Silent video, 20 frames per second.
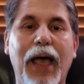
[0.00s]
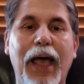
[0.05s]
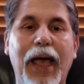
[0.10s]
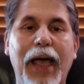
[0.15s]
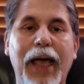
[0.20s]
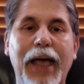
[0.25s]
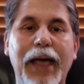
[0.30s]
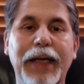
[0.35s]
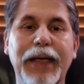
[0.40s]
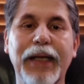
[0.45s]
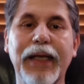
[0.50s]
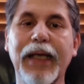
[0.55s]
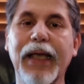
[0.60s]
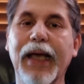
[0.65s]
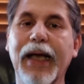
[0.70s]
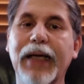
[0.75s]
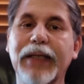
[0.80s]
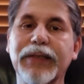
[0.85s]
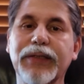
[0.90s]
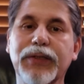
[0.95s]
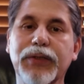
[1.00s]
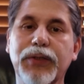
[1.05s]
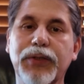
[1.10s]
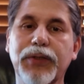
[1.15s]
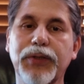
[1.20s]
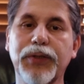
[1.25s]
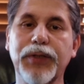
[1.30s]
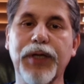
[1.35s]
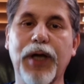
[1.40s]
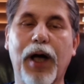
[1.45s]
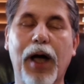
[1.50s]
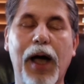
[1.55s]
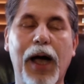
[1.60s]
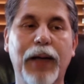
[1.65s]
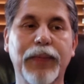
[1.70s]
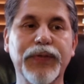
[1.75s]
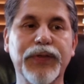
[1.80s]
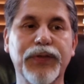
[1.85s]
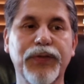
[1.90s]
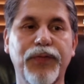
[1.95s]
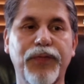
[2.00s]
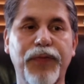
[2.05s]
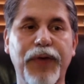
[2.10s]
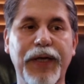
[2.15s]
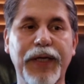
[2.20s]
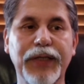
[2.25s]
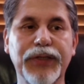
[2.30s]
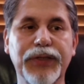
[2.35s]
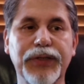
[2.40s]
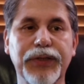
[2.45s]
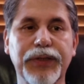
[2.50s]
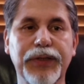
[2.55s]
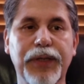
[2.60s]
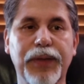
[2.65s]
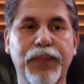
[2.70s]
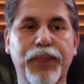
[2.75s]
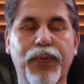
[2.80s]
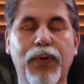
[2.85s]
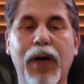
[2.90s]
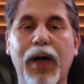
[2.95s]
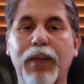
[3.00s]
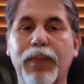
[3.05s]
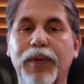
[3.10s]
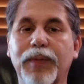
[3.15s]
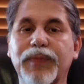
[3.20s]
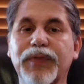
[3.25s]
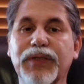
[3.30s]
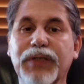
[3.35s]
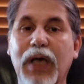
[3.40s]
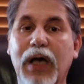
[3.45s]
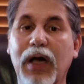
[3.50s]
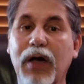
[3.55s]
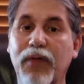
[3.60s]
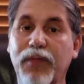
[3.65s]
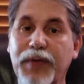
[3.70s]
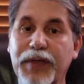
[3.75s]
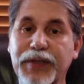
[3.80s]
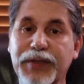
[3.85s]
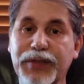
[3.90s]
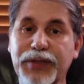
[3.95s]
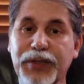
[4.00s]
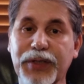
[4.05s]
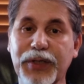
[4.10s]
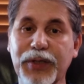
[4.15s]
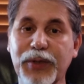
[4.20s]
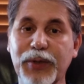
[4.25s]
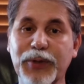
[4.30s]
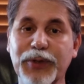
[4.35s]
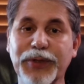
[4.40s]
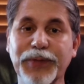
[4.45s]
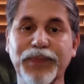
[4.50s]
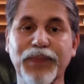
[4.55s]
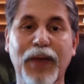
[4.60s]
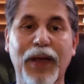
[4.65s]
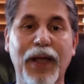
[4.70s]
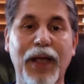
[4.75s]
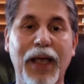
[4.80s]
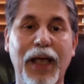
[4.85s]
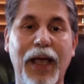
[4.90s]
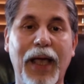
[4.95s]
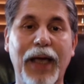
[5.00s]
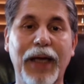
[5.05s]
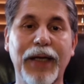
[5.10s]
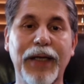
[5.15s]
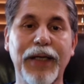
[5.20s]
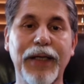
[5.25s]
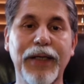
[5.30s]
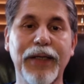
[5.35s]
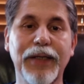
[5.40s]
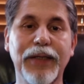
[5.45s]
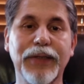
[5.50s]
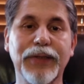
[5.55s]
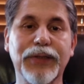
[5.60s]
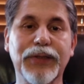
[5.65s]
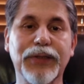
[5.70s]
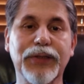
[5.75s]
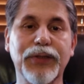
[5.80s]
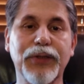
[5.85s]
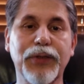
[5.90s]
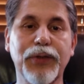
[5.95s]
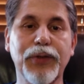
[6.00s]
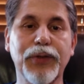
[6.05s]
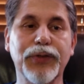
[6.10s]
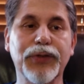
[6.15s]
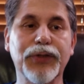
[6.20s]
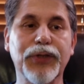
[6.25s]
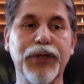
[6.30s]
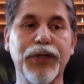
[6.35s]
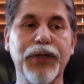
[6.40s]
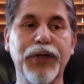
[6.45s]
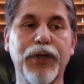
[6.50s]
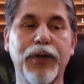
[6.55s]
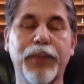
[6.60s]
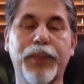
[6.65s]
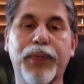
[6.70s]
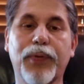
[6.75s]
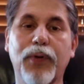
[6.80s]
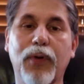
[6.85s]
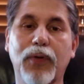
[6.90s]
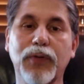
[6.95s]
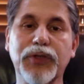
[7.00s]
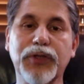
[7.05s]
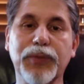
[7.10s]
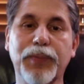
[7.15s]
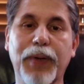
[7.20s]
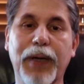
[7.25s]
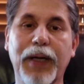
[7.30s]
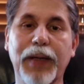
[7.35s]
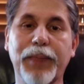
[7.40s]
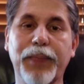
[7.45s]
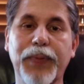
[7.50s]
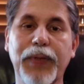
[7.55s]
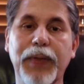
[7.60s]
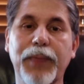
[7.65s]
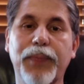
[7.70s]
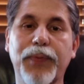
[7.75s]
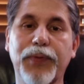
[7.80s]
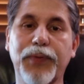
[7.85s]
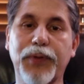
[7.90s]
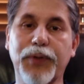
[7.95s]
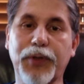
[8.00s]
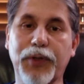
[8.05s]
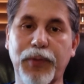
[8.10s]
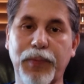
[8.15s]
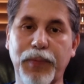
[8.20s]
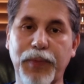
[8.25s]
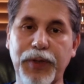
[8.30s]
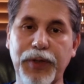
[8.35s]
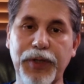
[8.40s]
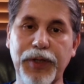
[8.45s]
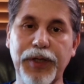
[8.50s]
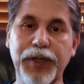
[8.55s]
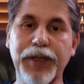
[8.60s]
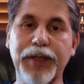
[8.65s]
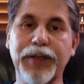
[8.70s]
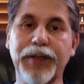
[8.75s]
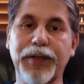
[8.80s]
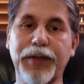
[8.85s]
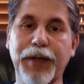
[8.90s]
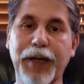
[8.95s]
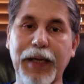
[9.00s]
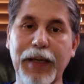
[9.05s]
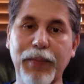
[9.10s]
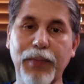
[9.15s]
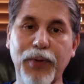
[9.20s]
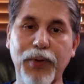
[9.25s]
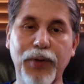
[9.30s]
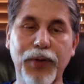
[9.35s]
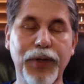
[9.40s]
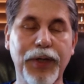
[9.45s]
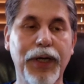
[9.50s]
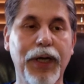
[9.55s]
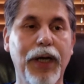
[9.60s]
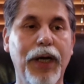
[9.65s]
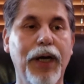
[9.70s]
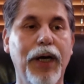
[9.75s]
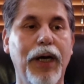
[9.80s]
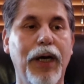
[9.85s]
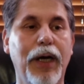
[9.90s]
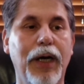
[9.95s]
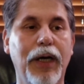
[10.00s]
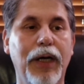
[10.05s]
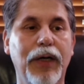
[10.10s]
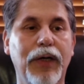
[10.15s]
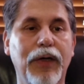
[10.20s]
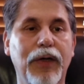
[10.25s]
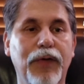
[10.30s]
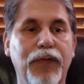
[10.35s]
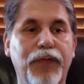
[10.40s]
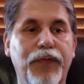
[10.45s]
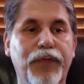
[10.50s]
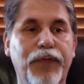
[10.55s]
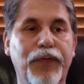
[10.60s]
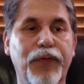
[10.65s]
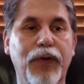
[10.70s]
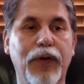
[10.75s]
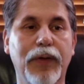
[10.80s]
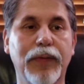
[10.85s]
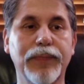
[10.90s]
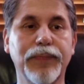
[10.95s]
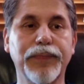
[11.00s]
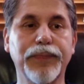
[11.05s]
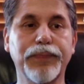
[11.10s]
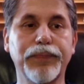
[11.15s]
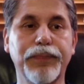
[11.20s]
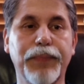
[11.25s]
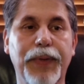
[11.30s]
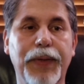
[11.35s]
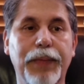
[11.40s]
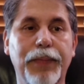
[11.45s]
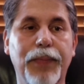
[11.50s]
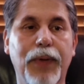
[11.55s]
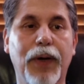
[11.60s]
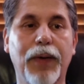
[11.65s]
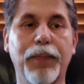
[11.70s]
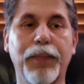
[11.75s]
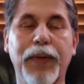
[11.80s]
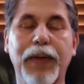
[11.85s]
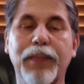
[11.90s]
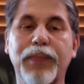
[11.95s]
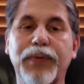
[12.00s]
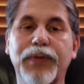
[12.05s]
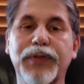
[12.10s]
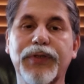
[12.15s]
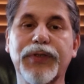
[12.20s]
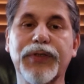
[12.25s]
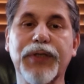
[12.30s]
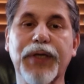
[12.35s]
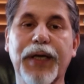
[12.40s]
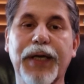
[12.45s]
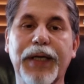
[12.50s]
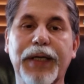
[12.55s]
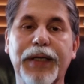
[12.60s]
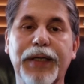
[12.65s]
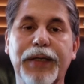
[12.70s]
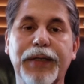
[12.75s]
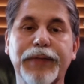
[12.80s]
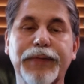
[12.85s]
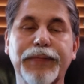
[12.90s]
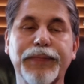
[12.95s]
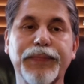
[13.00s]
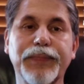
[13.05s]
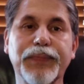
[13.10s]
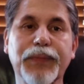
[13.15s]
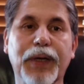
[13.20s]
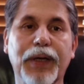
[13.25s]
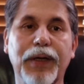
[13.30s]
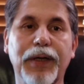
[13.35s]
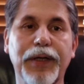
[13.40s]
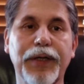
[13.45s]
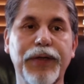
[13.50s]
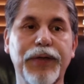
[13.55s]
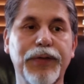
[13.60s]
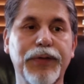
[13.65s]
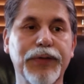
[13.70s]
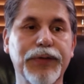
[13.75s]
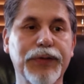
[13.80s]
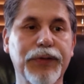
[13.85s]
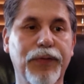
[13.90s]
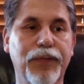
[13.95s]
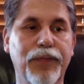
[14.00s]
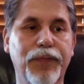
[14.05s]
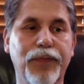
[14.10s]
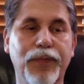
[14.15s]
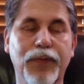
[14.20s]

And he has good observation and problem solving skills. And he is usually approached by people in the community, in the neighborhood, uh, from mem uh, members and leaders of